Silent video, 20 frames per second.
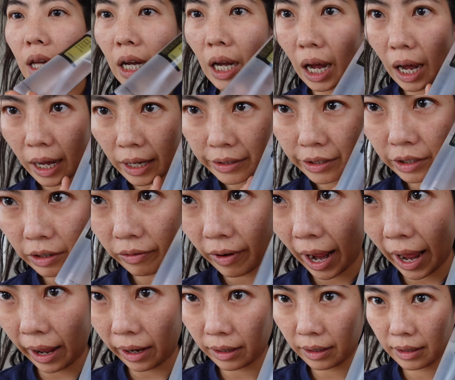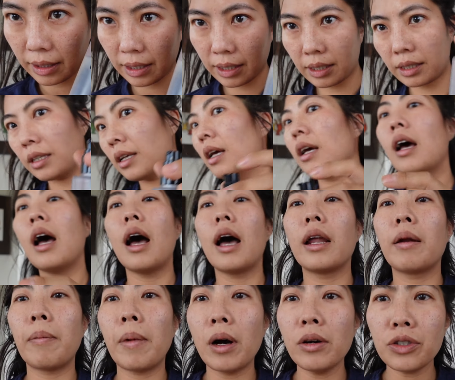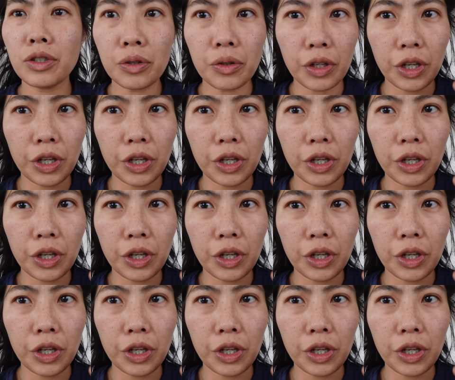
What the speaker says: Cosrx. I'm also